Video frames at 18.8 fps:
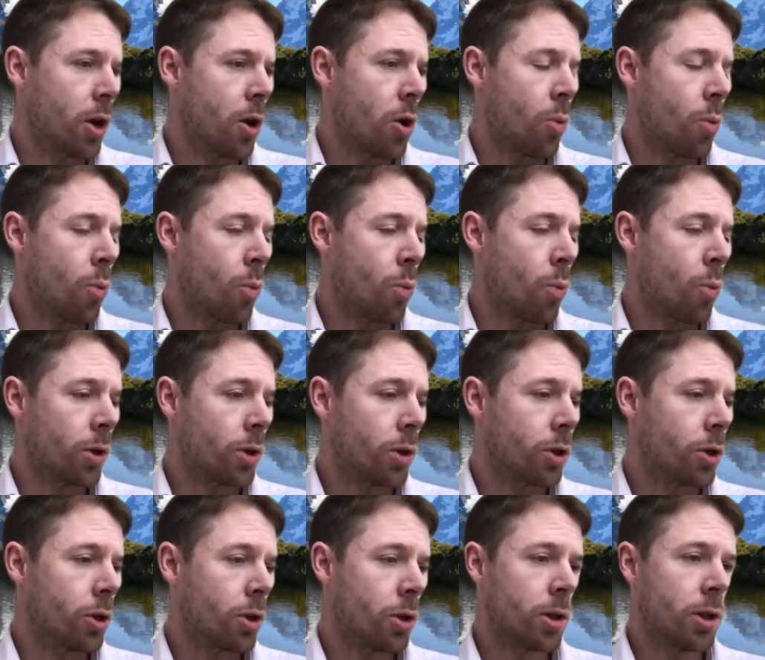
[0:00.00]

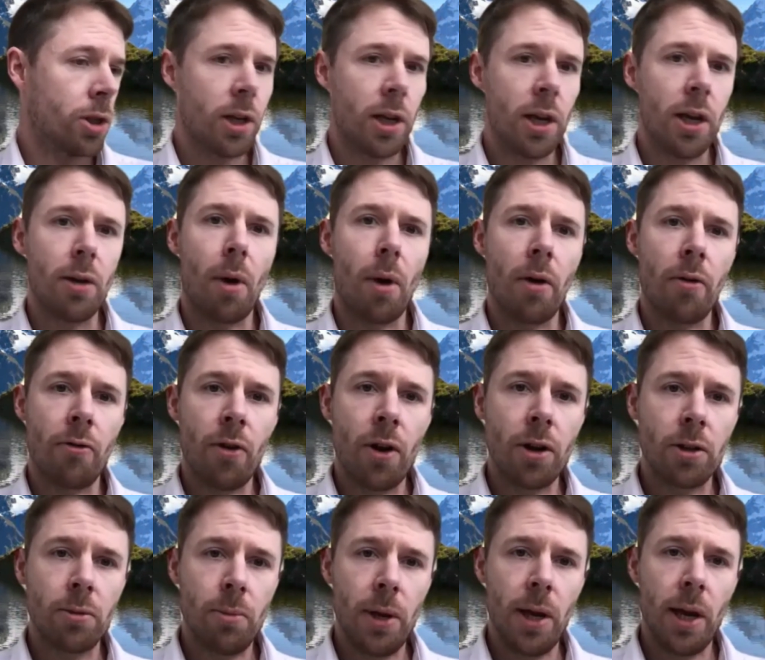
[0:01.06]
was seeing my
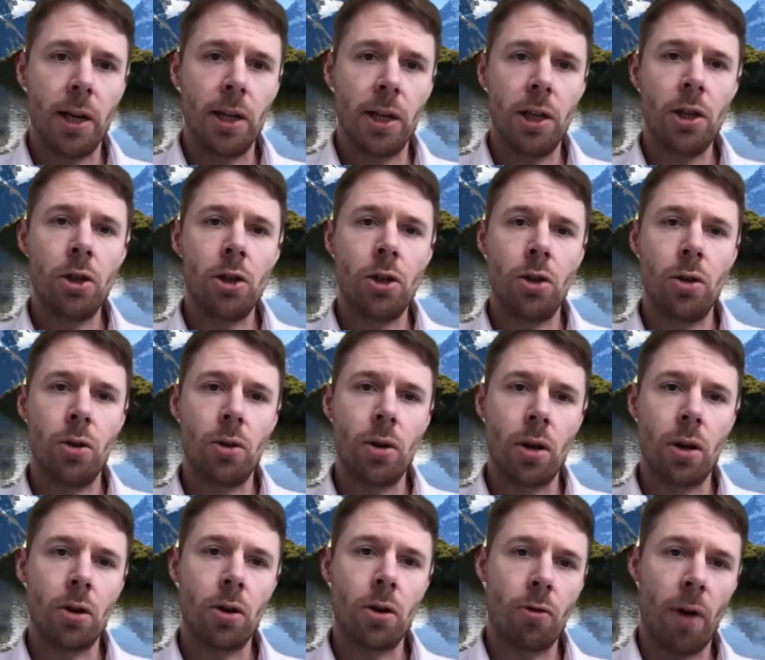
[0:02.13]
first PhD
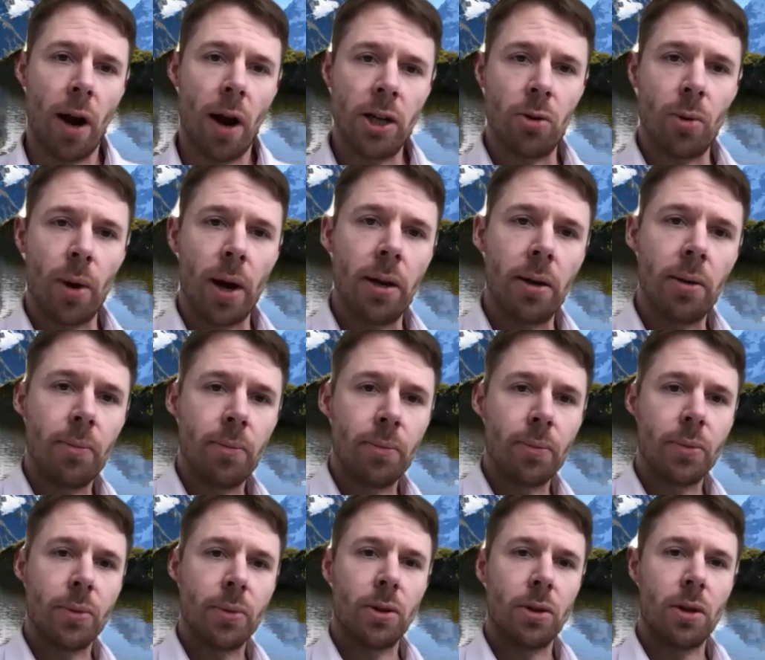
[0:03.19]
student graduate.
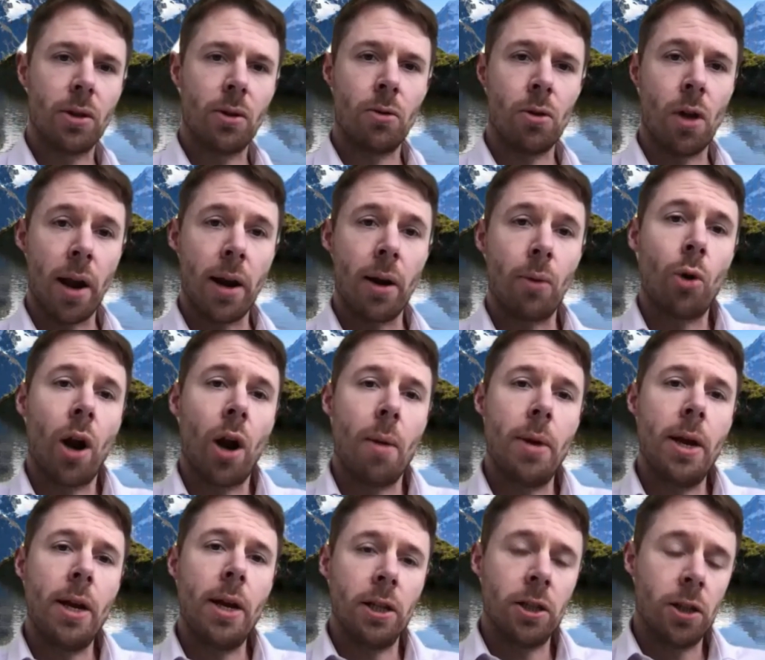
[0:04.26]
And then what I
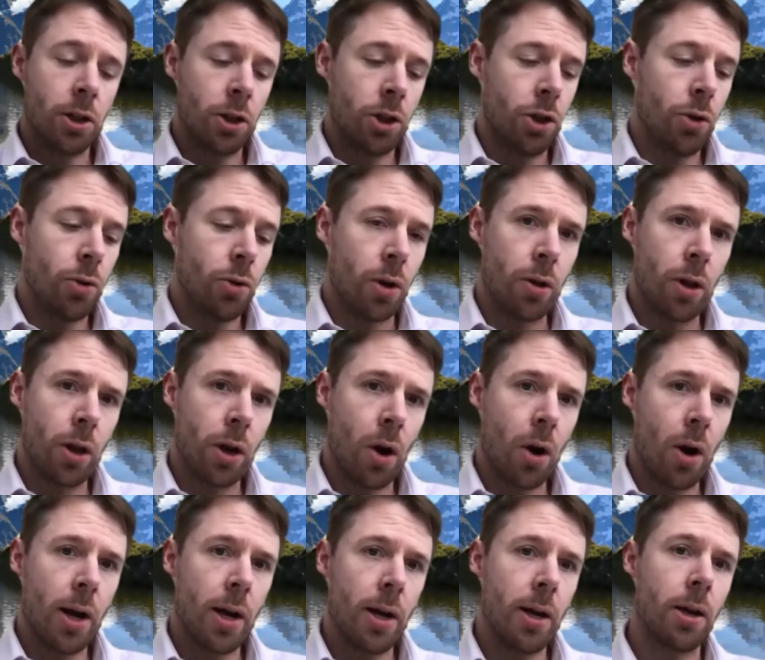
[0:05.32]
mean is a student that
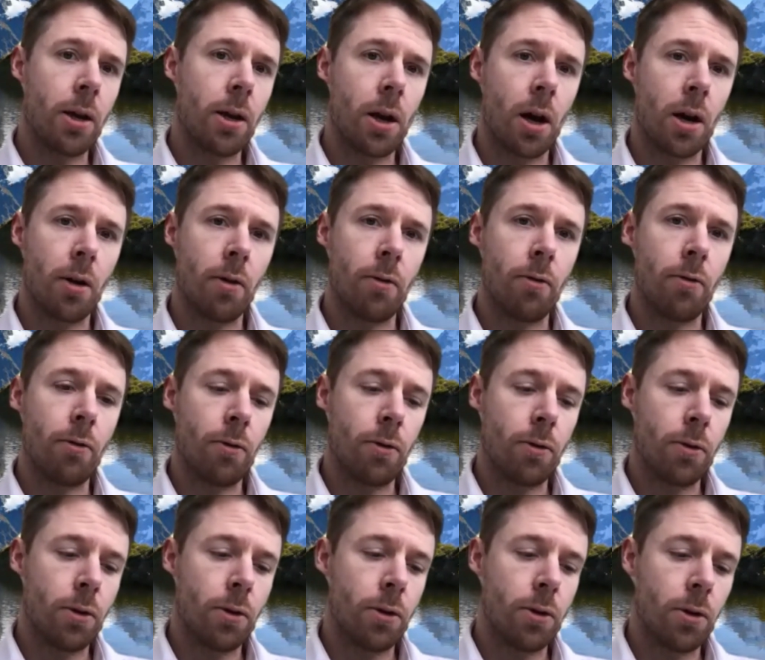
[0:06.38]
I kind of
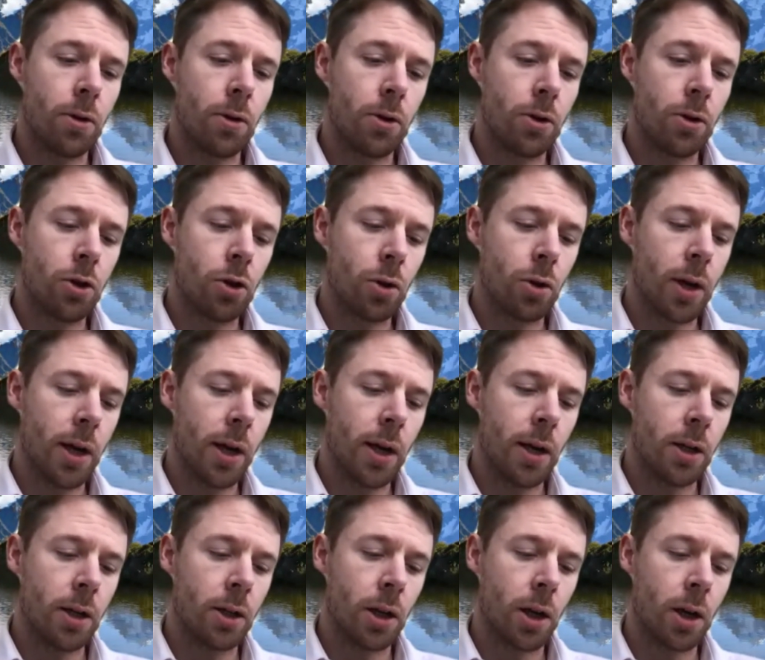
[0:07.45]
took in
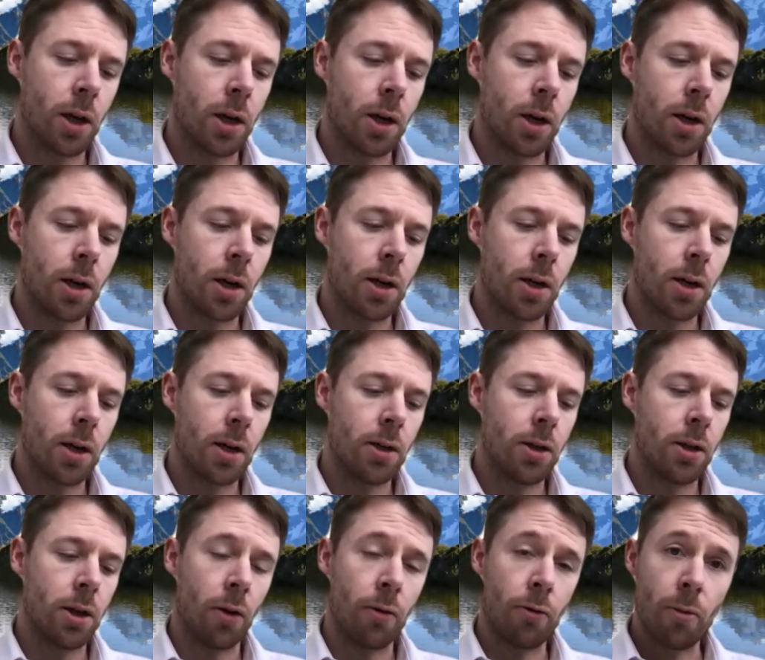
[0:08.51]
as
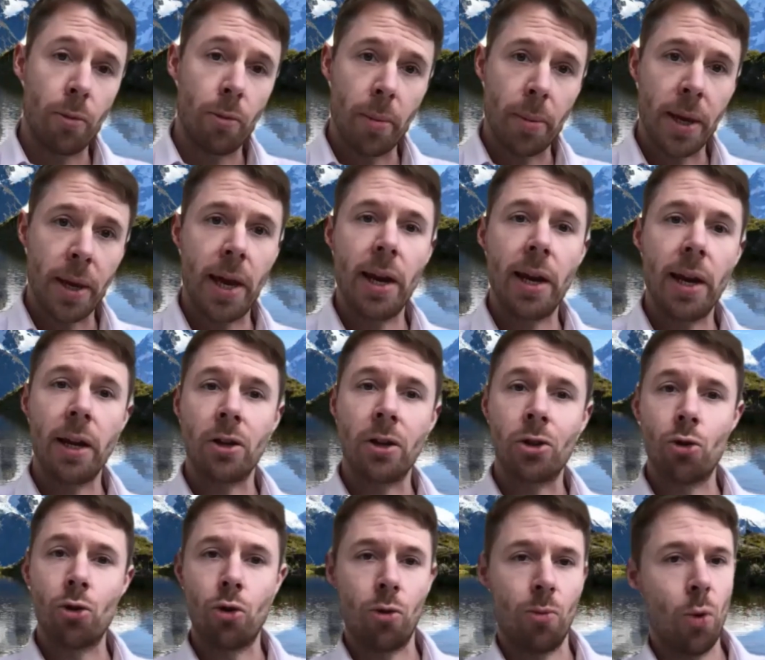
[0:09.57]
from the beginning and
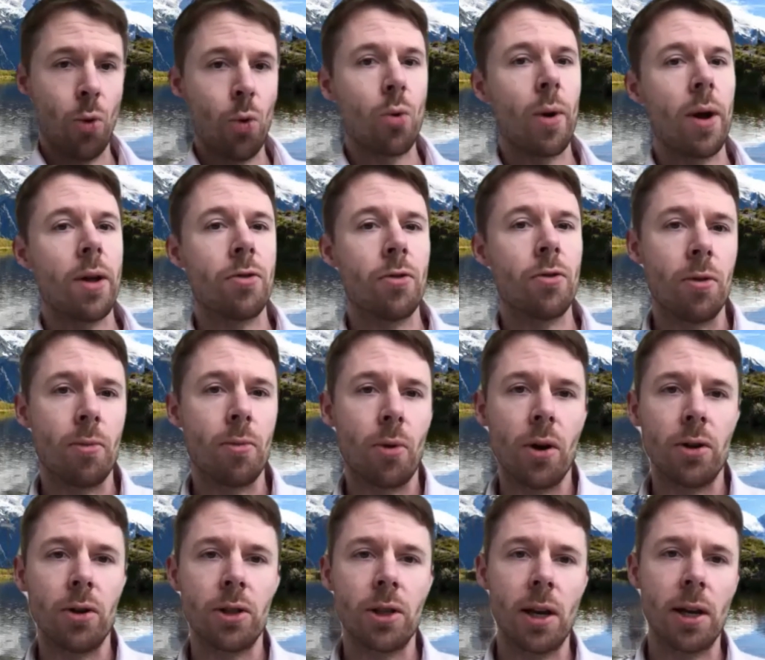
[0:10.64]
saw them all the way through the
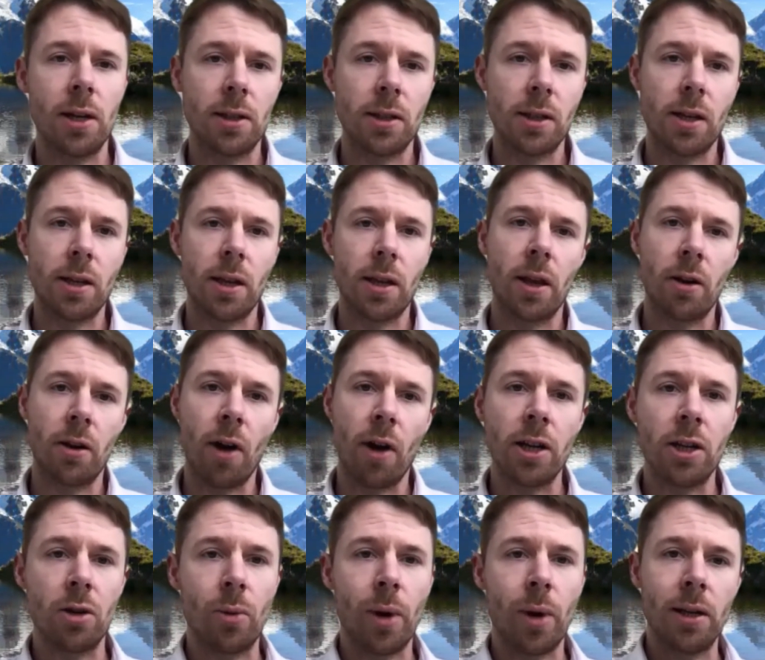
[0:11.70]
process, and then they
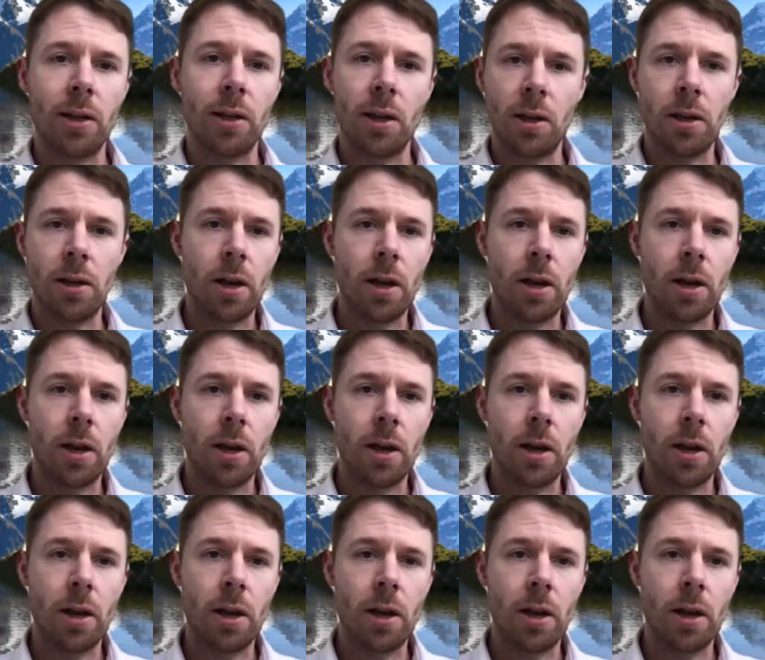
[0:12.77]
graduated